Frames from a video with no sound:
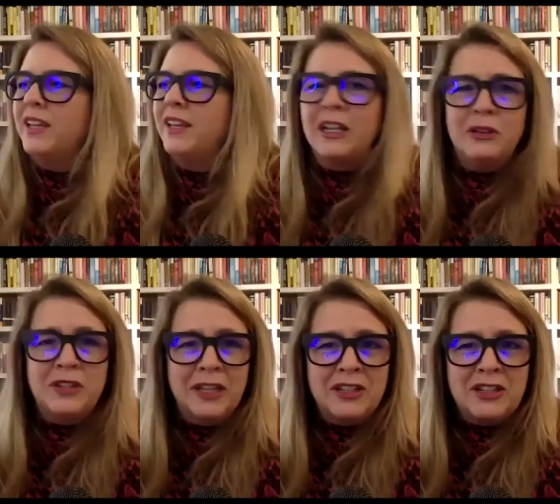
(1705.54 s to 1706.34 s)
Can you
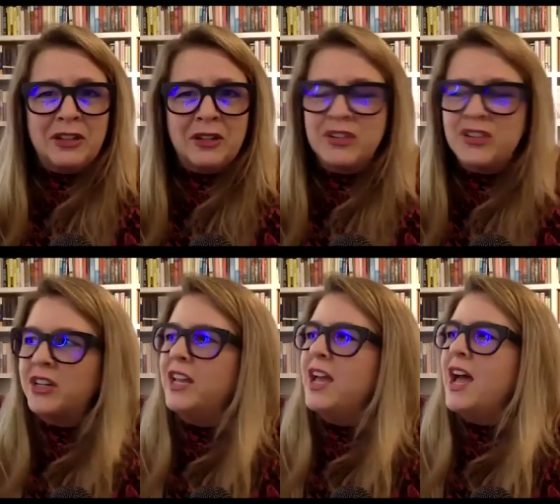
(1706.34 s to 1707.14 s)
tell I teach literature?
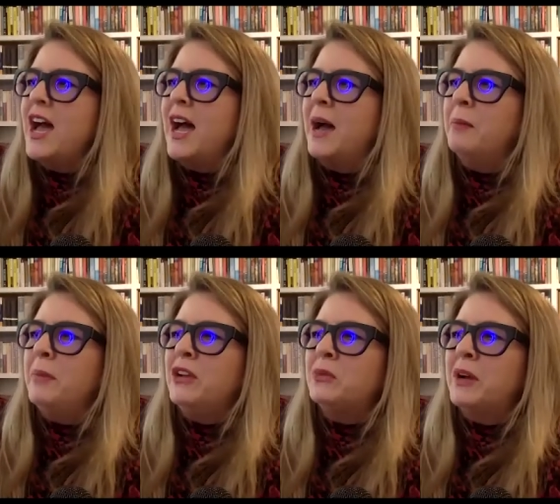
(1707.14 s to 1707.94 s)
Uh,
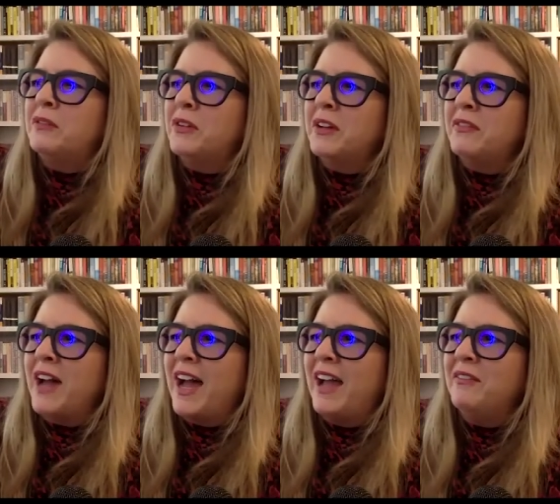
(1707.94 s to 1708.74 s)
page
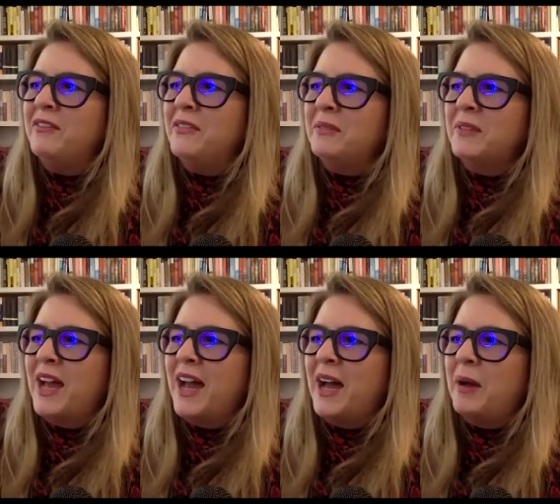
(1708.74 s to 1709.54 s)
145.
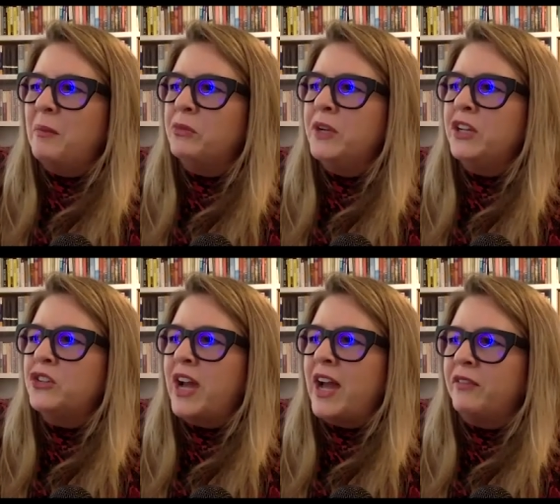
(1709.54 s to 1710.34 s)
Um, real
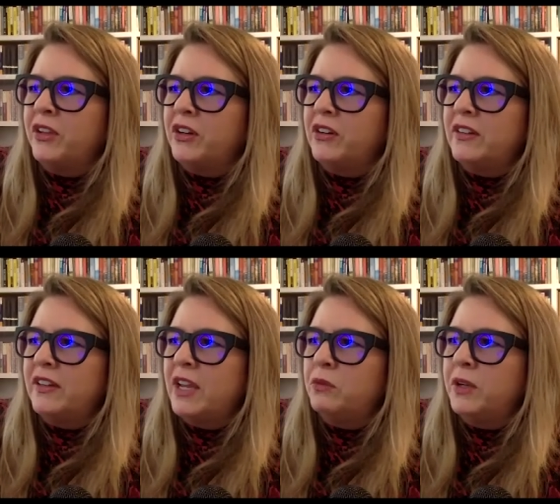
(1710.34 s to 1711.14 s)
travelers,
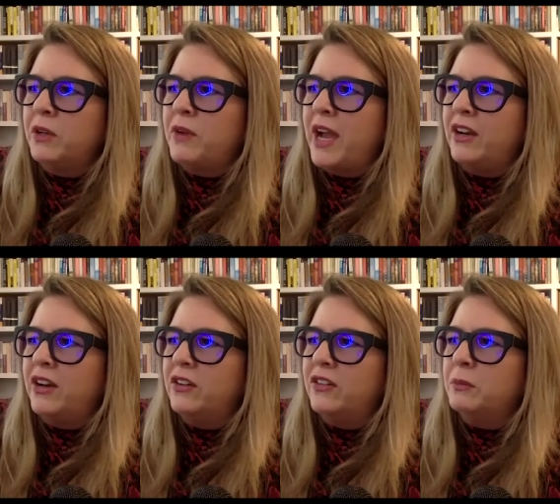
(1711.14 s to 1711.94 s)
like real
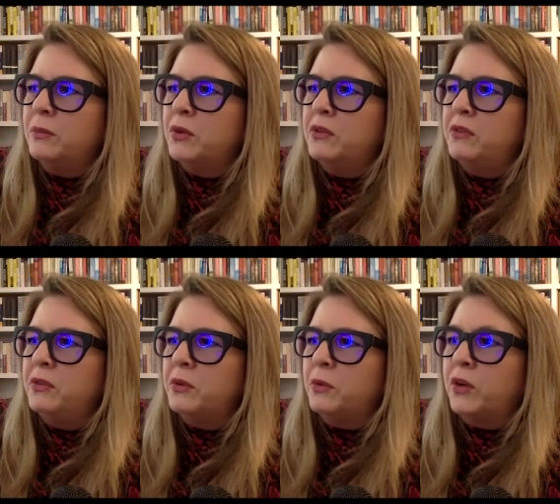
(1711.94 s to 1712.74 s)
writers, move
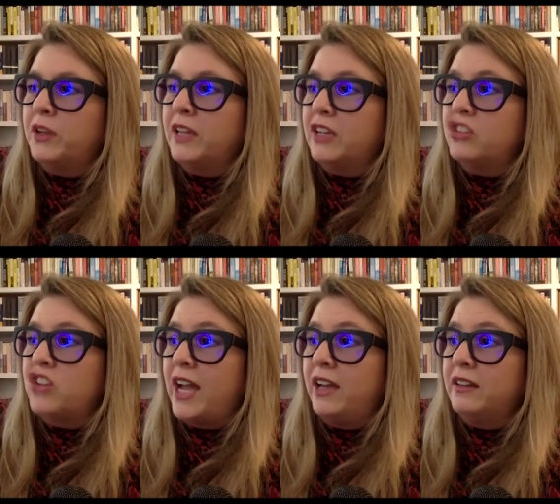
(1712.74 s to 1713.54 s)
through the world like a
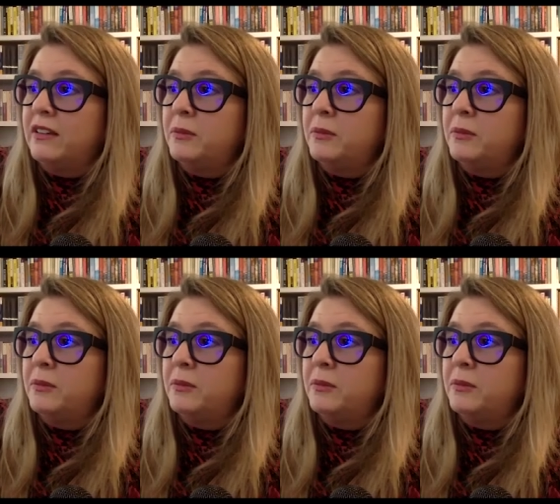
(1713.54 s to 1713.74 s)
child,